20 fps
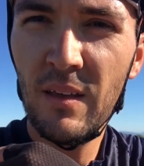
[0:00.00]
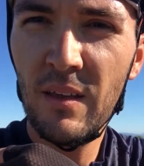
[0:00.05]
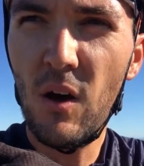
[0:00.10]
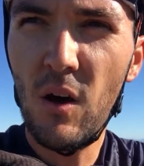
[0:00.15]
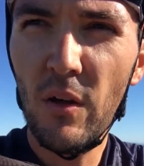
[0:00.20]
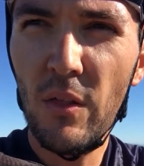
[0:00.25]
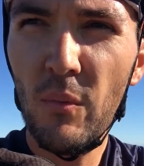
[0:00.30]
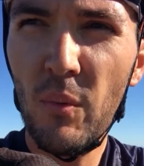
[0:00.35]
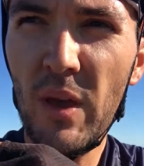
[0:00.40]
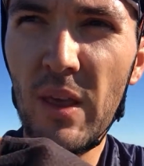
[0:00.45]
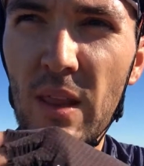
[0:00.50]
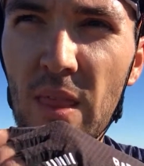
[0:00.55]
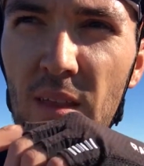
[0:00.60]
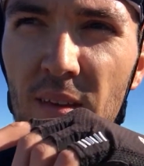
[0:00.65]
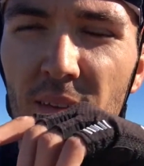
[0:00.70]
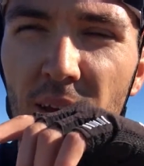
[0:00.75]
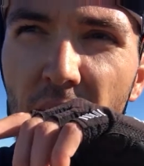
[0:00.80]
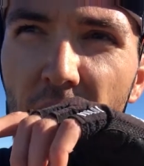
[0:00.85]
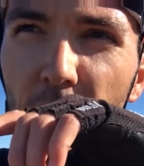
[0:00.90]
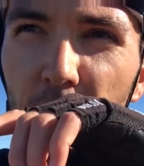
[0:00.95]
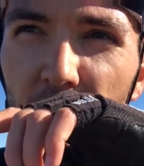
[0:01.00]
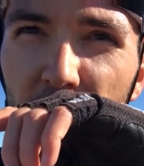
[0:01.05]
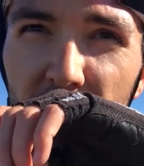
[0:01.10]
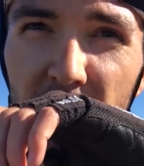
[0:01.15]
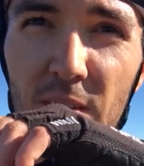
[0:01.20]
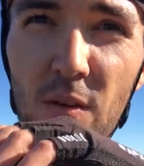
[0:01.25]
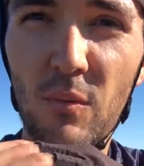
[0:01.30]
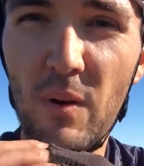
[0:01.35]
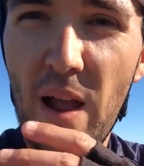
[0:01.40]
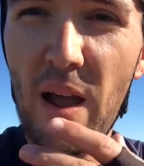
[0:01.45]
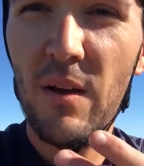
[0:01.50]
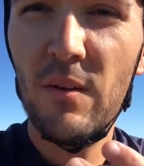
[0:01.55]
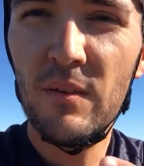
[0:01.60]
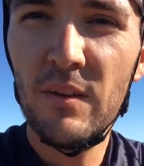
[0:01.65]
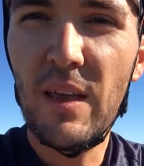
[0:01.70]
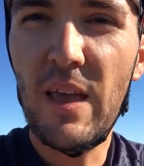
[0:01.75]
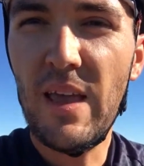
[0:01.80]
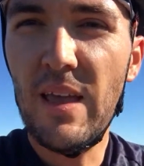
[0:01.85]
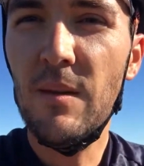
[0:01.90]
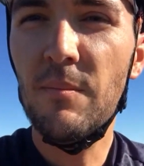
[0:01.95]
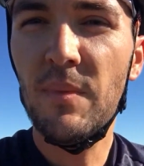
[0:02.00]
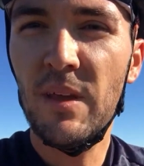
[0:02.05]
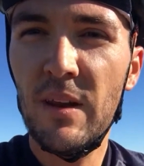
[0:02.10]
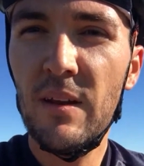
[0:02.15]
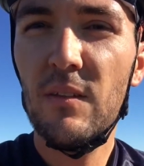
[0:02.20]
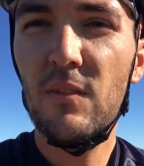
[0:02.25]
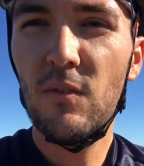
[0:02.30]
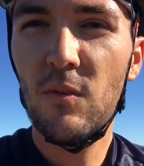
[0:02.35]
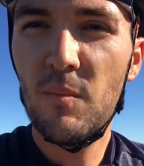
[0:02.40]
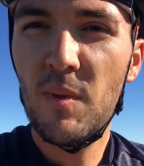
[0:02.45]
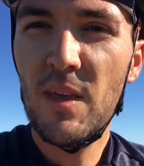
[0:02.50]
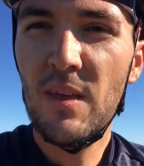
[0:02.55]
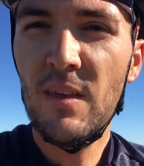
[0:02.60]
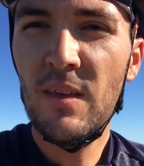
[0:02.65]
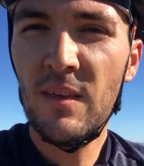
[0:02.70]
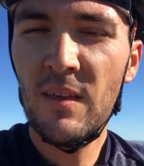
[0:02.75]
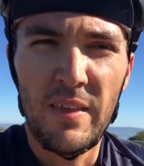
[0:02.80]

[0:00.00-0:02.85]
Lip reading: all the way to the top is around 8 minutes for me.